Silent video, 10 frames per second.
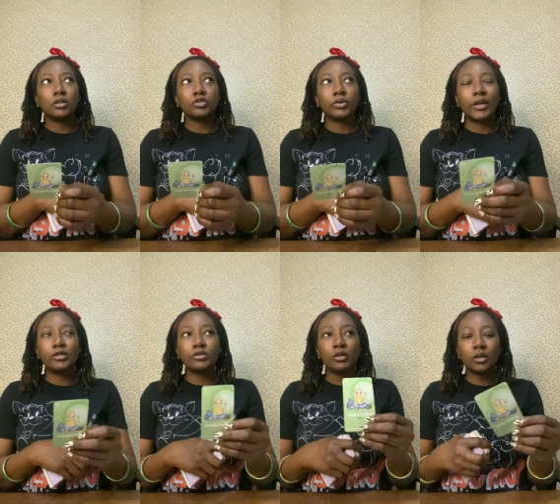Try
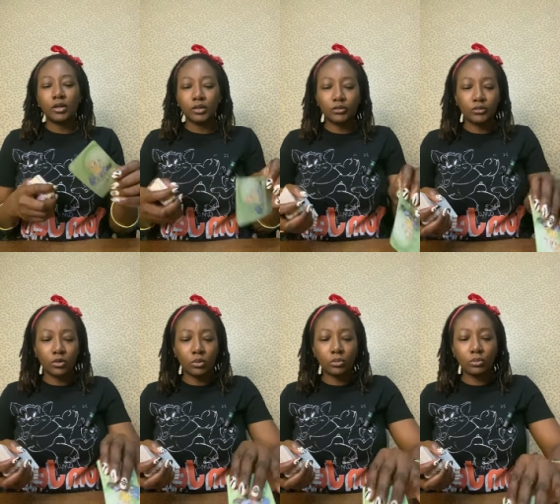to learn
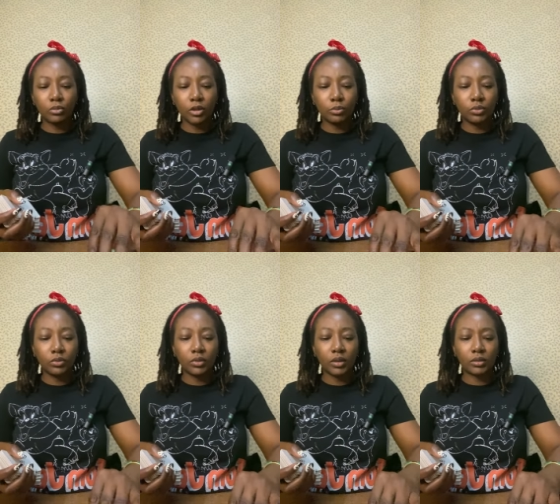from
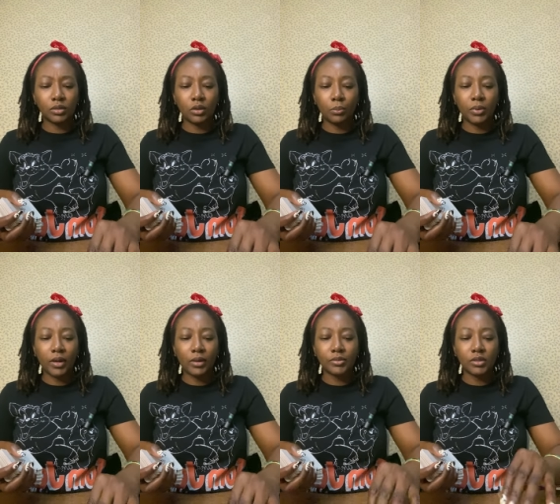people in
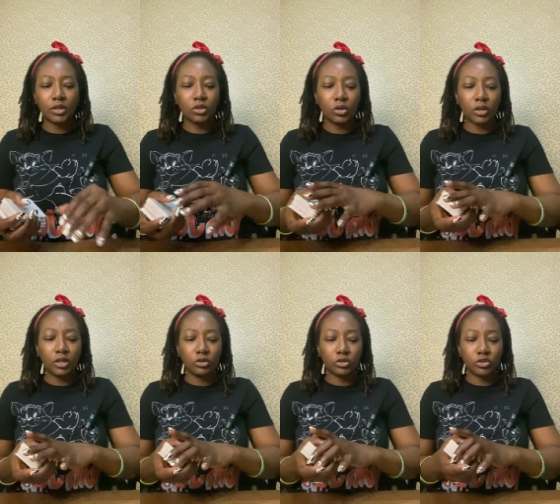your
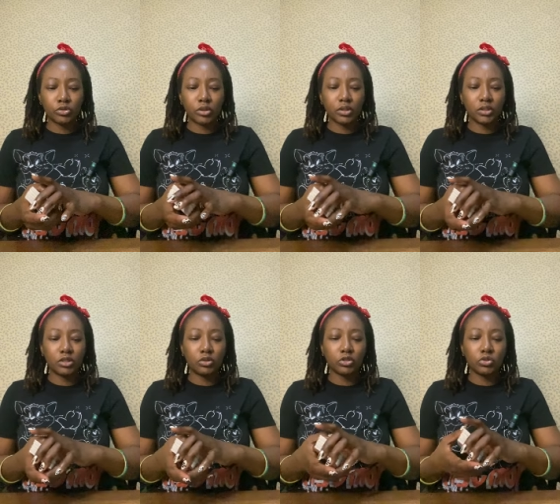industry, the
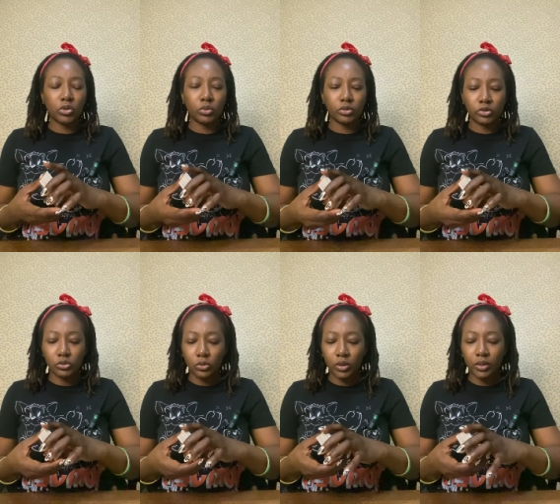industry you want to
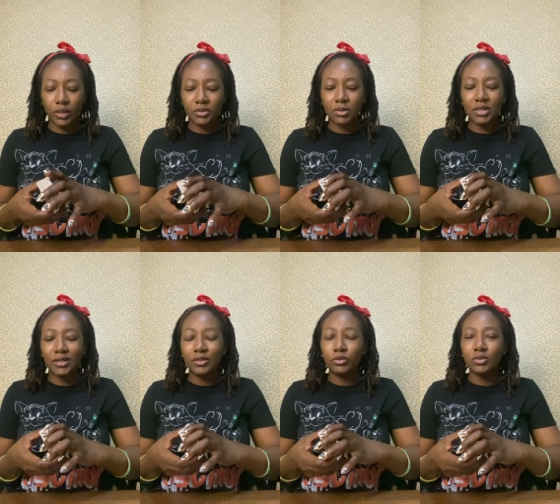go in,
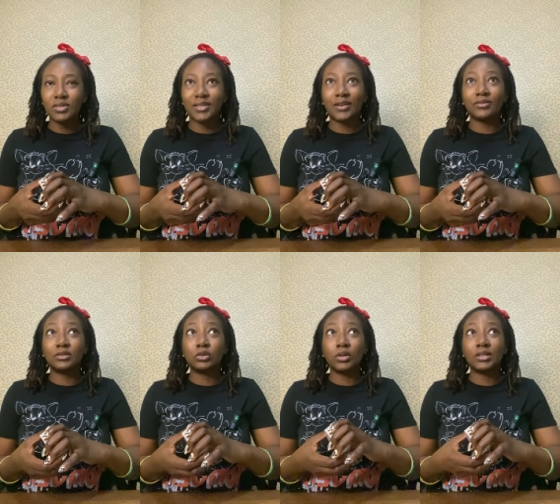especially those that
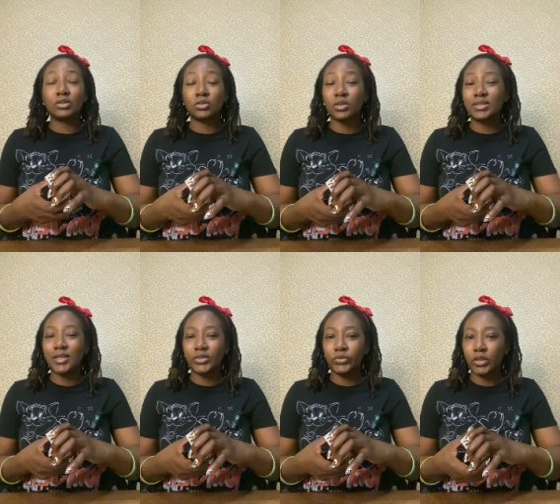have done it
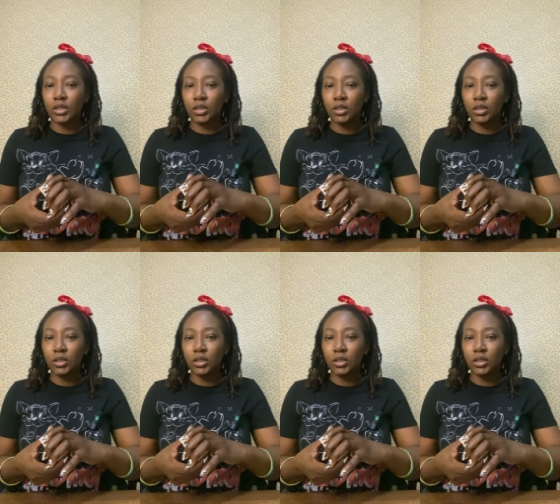successfully.